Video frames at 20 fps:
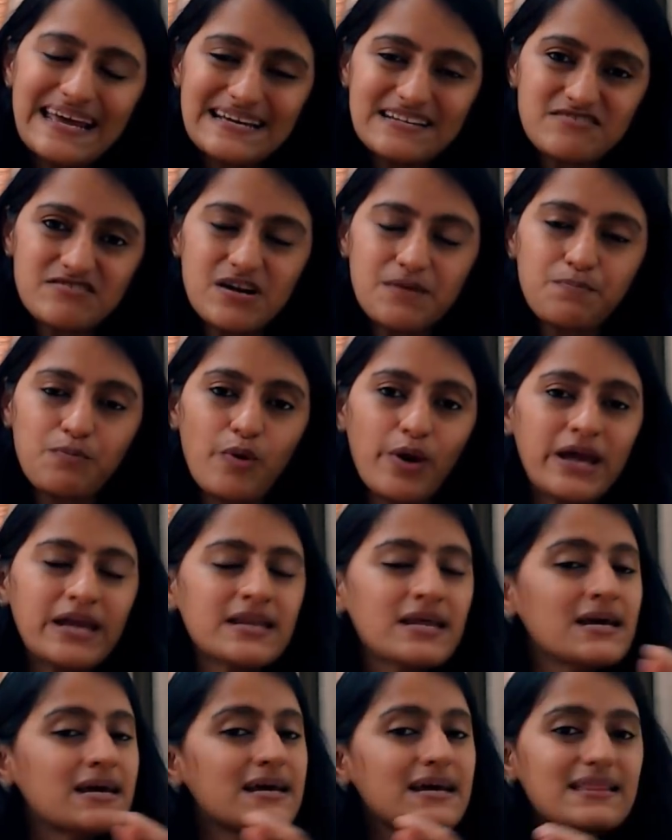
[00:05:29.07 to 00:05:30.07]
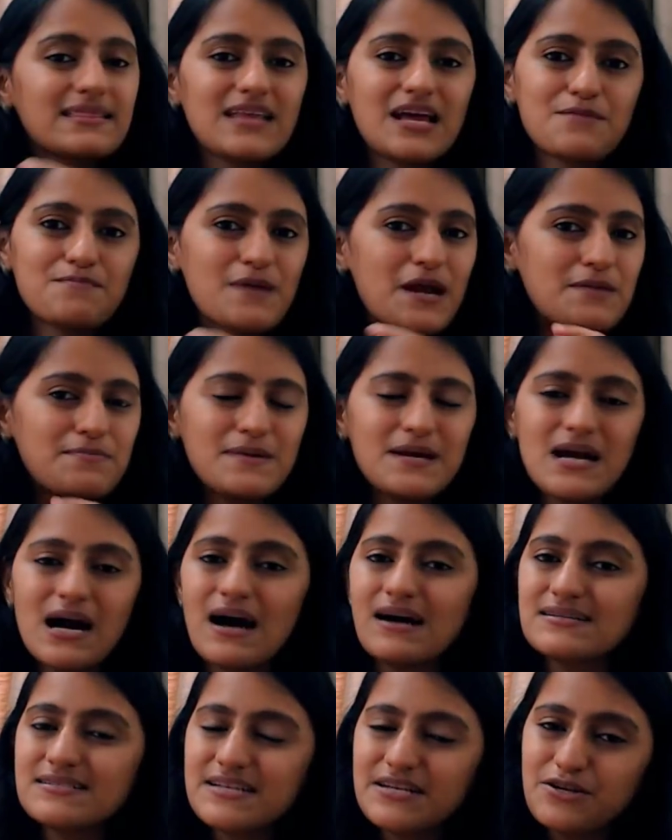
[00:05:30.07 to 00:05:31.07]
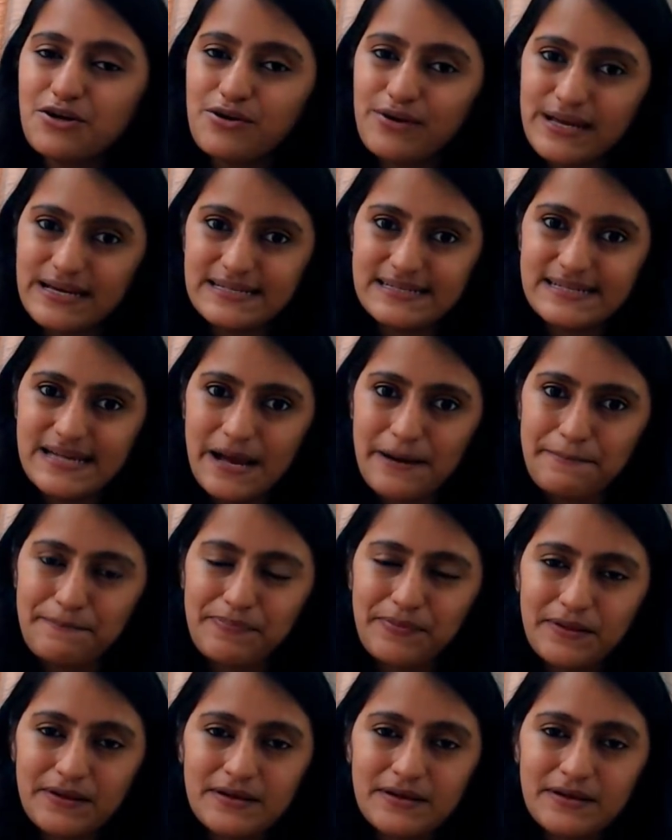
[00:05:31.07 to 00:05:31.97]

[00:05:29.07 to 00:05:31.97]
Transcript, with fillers: extra point that might be asked in your exam.